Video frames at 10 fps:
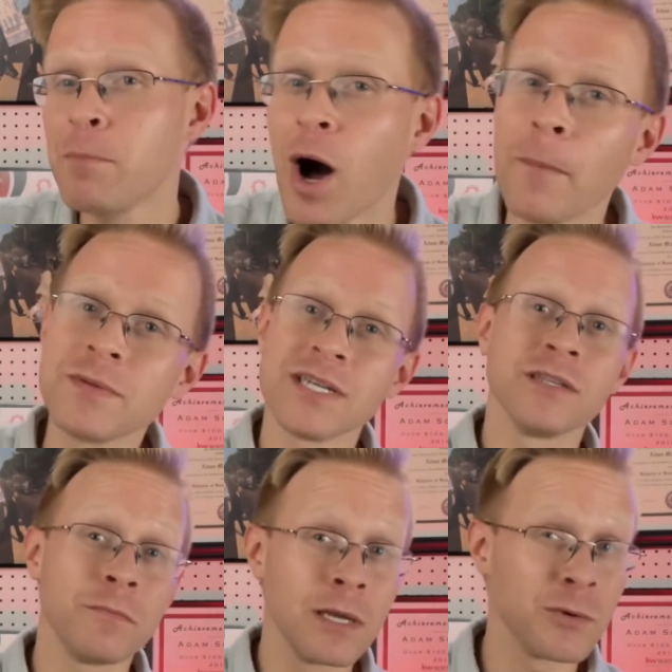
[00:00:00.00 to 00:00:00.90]
pumped
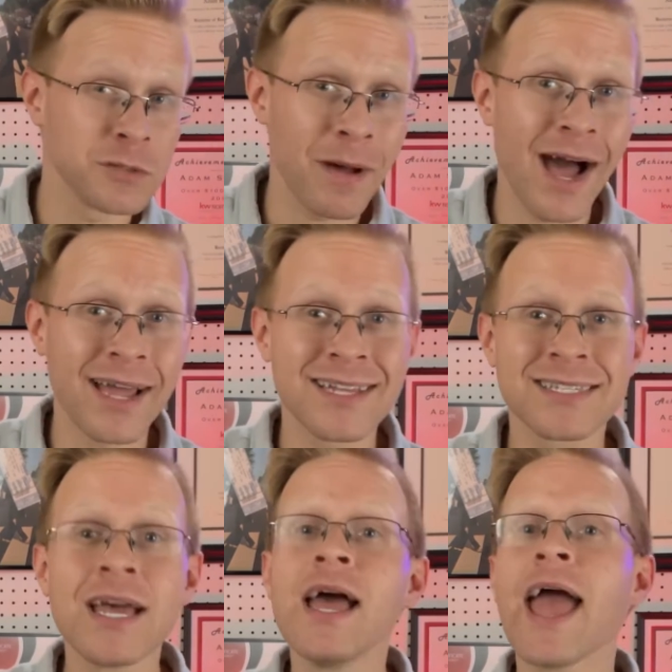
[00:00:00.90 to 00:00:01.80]
into people's
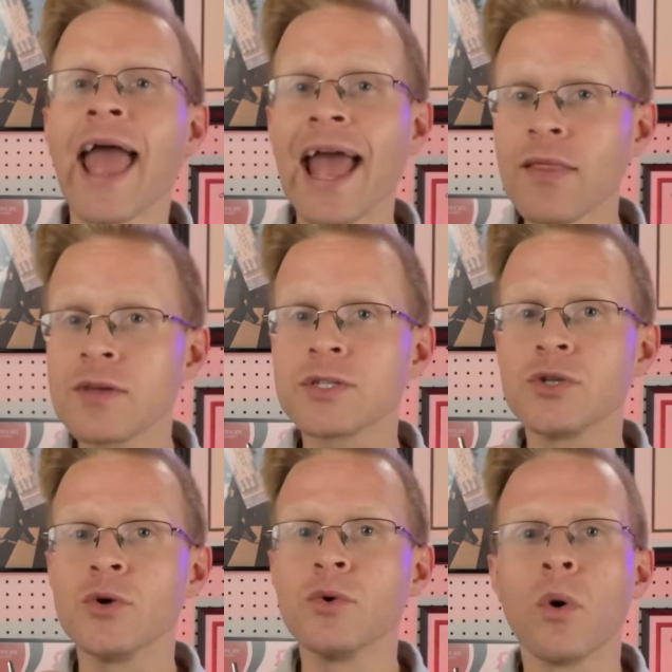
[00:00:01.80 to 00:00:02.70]
pockets, and this
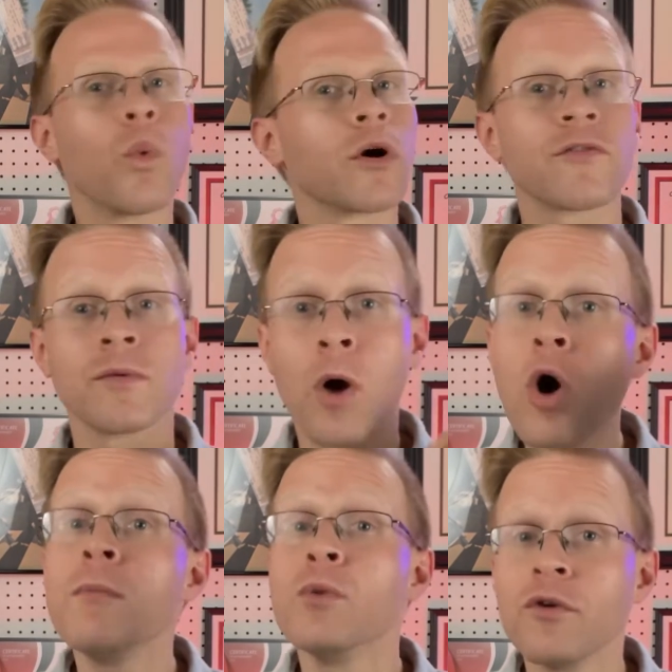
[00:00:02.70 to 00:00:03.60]
new work from
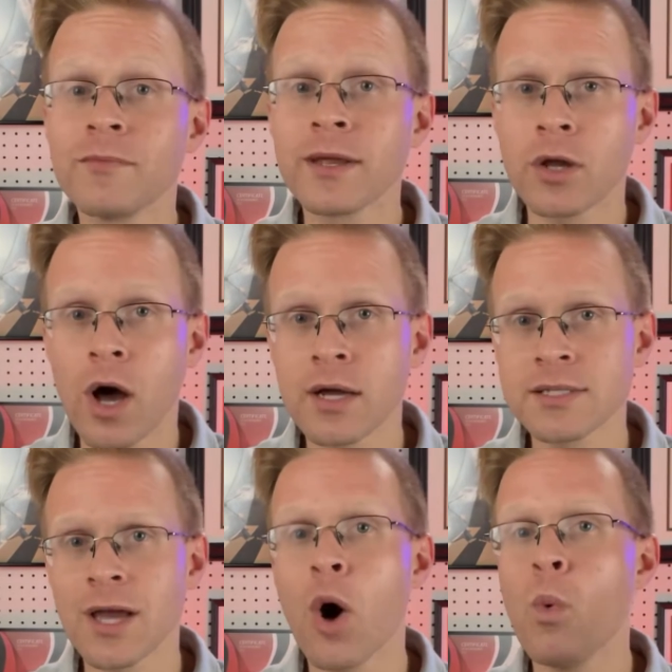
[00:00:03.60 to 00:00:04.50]
home movement
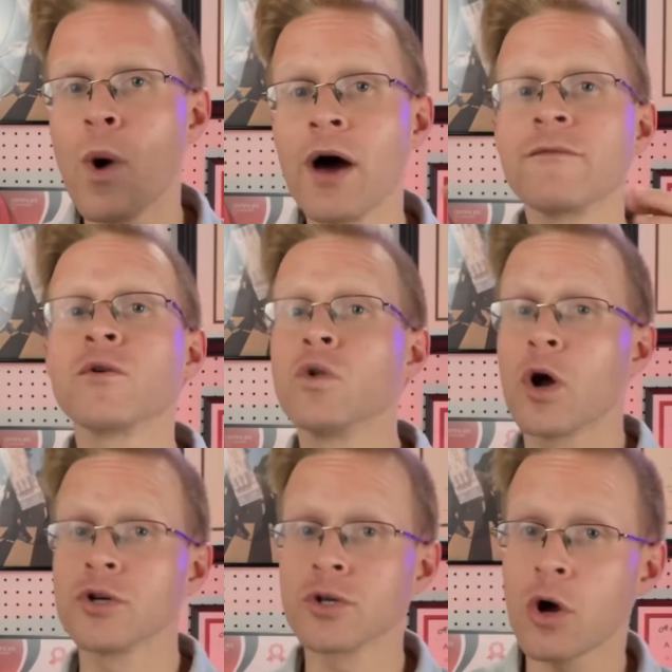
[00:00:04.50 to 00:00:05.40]
causing a want for
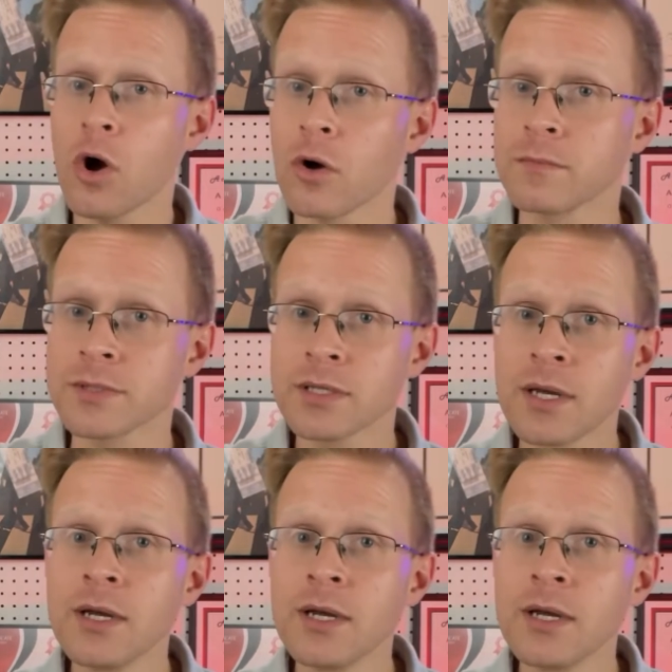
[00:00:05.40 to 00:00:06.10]
larger homes.